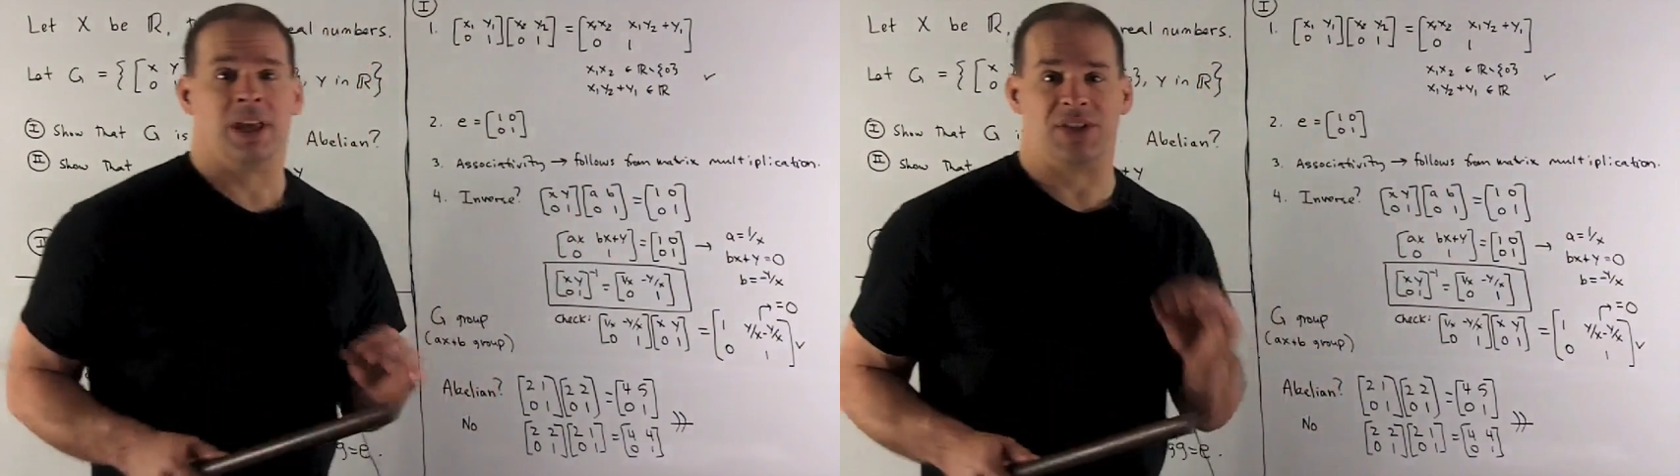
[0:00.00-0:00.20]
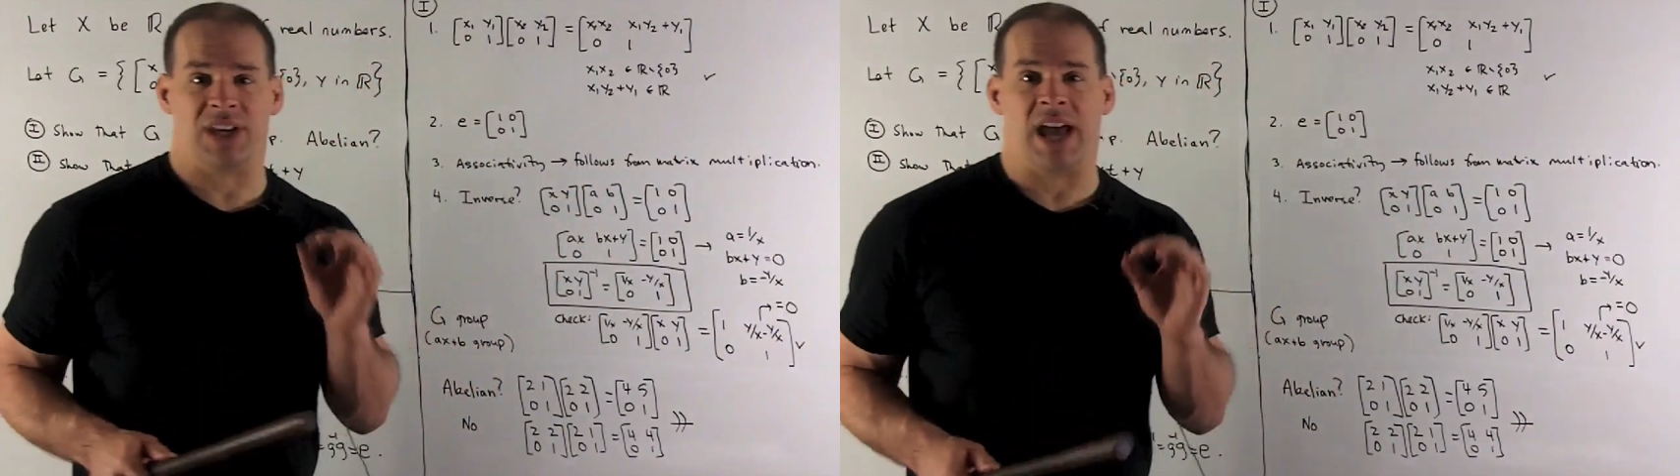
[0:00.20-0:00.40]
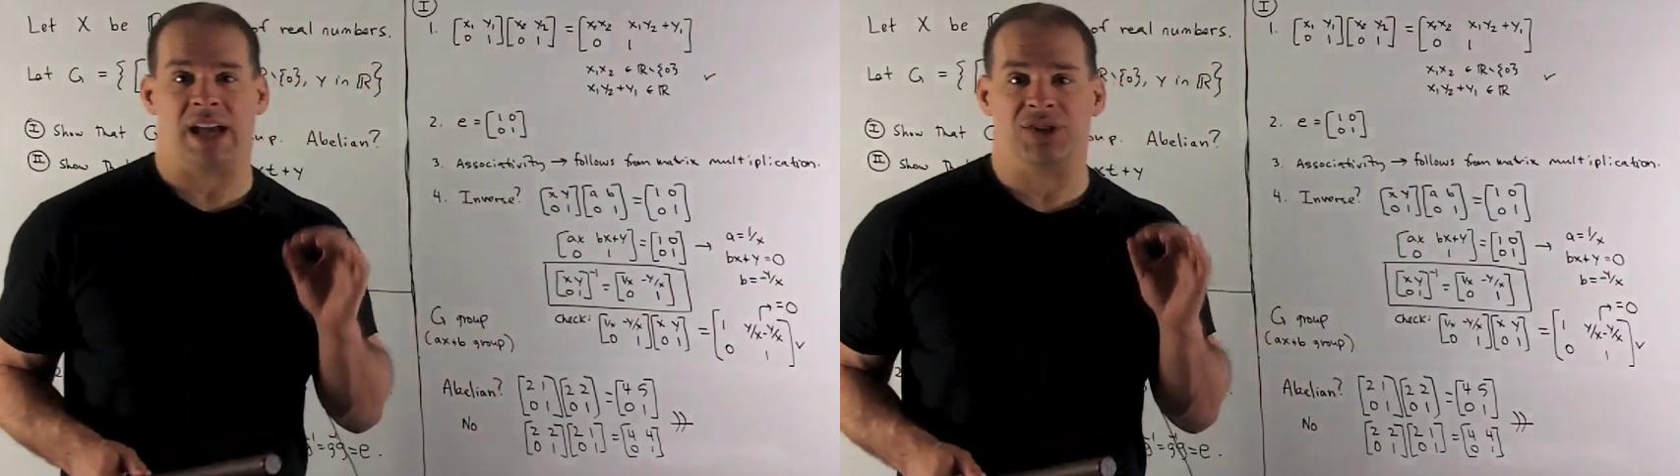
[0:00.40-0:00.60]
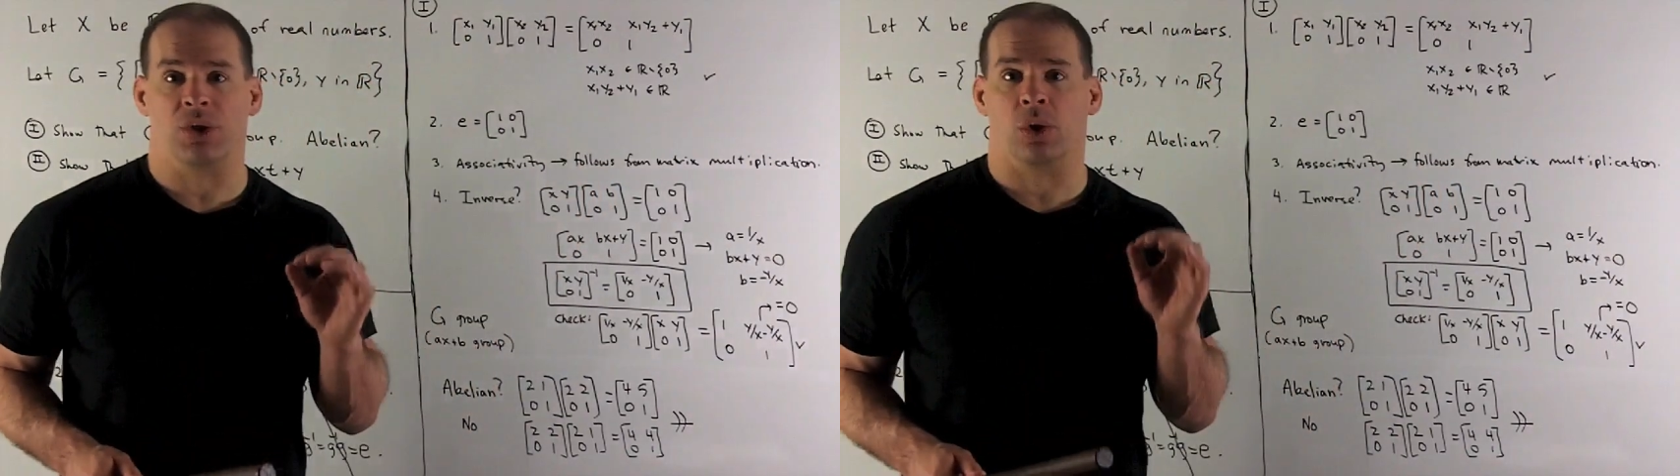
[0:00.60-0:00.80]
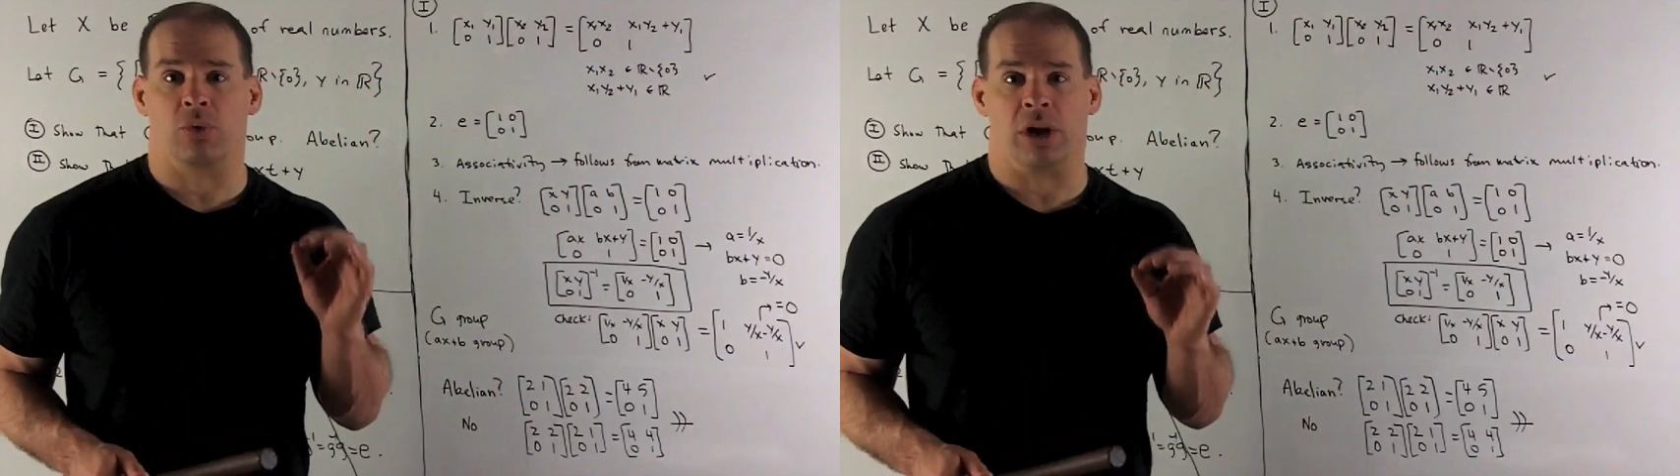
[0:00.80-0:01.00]
is a
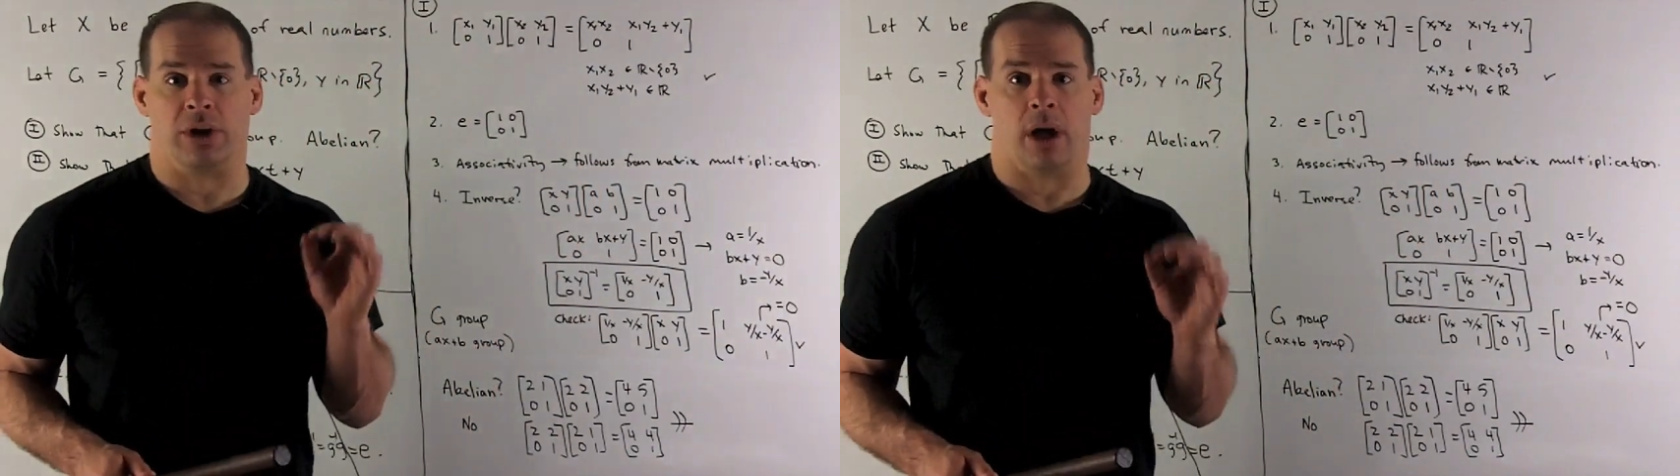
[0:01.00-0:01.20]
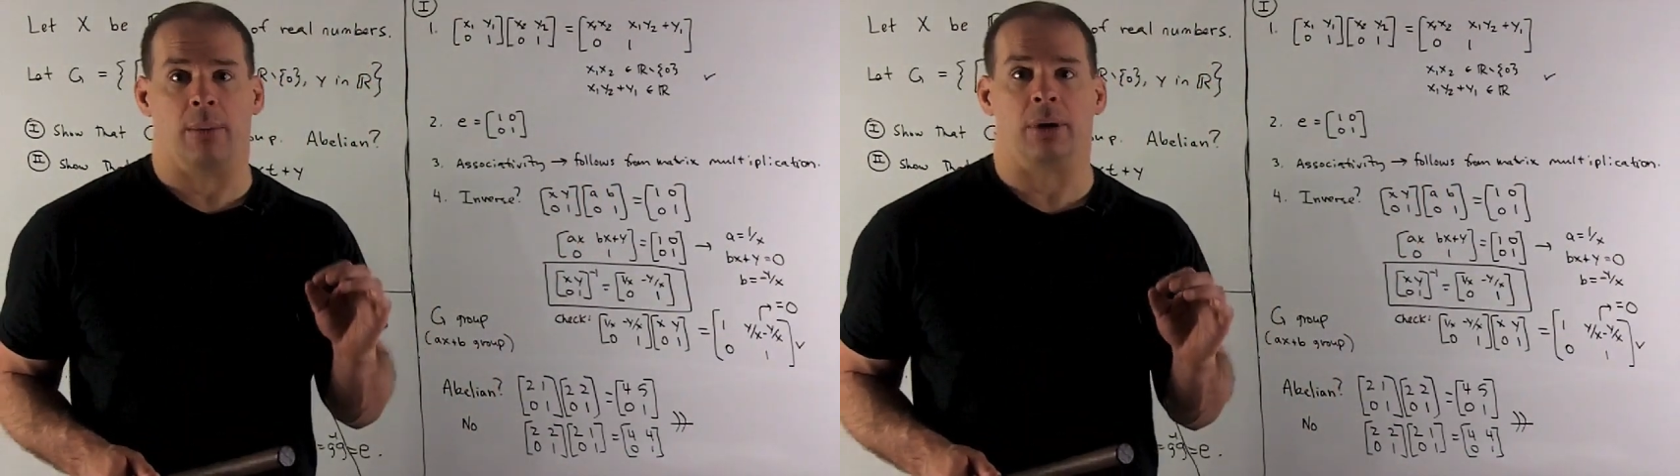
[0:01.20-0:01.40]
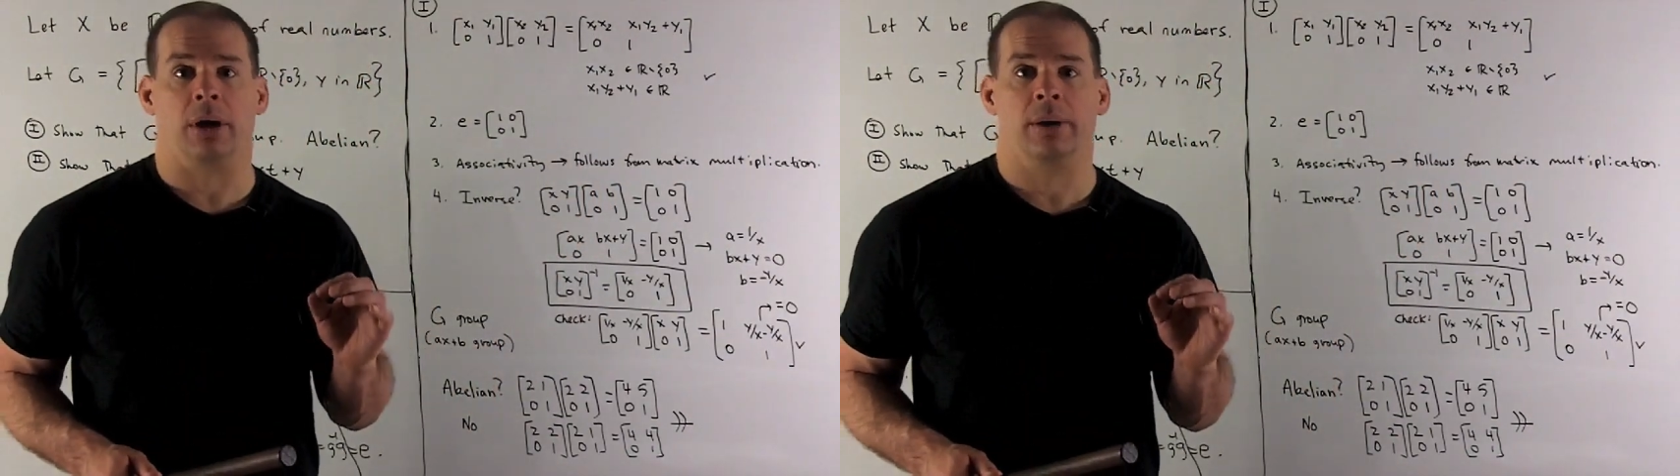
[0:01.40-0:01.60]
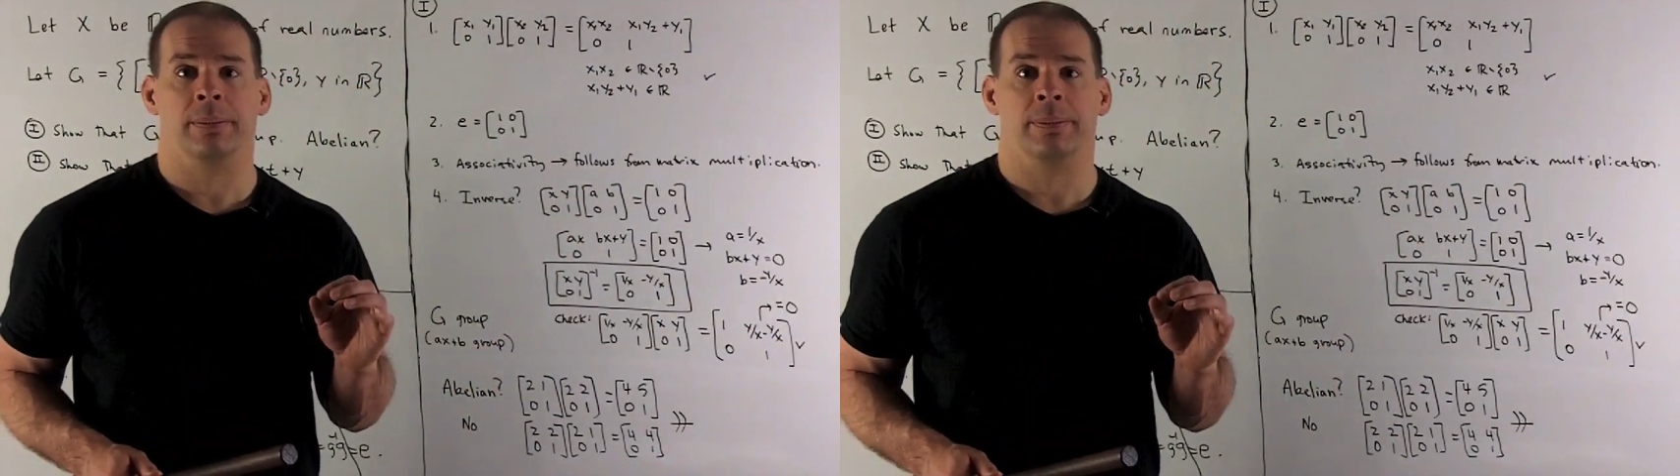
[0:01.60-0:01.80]
non-zero real number.